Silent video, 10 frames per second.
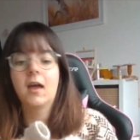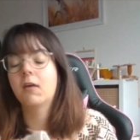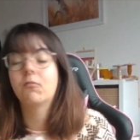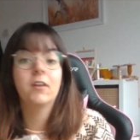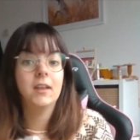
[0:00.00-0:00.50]

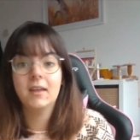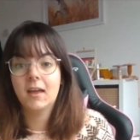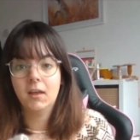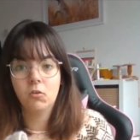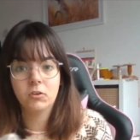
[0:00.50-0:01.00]

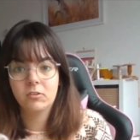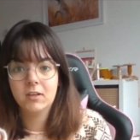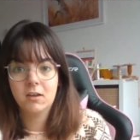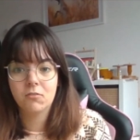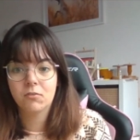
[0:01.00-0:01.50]
I honestly
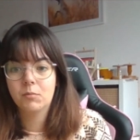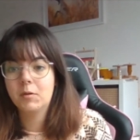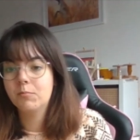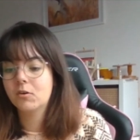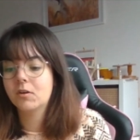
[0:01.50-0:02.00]
can't
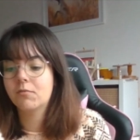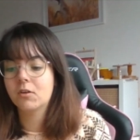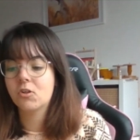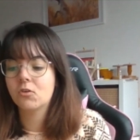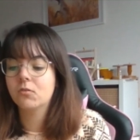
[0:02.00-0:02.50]
remember if I
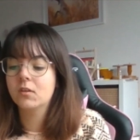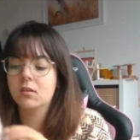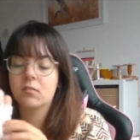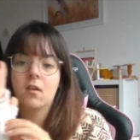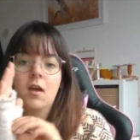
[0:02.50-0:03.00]
showed
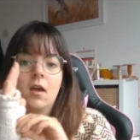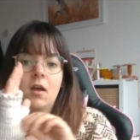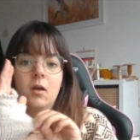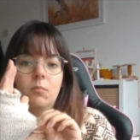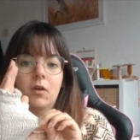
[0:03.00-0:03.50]
this,
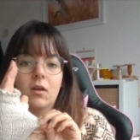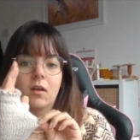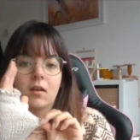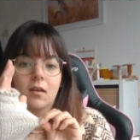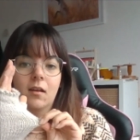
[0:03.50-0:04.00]
but
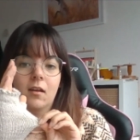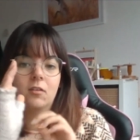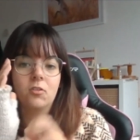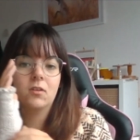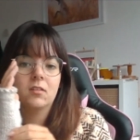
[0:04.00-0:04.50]

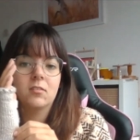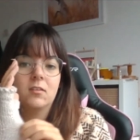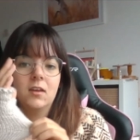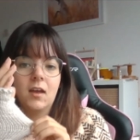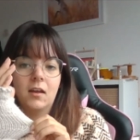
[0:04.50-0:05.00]
as you can
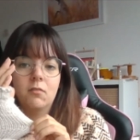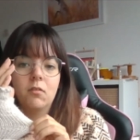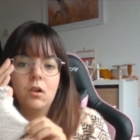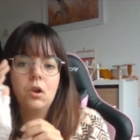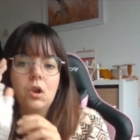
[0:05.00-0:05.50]
see, I have
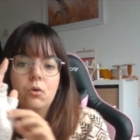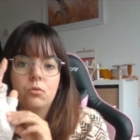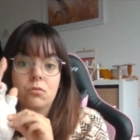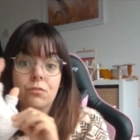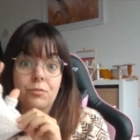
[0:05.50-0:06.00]

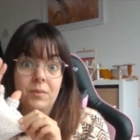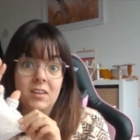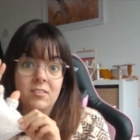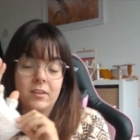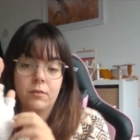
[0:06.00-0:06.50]
loads of
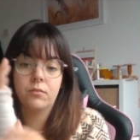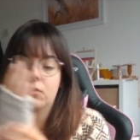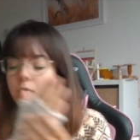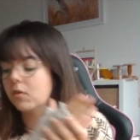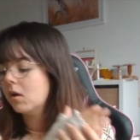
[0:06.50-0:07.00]
space left
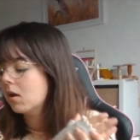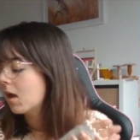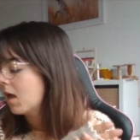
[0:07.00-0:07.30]
over.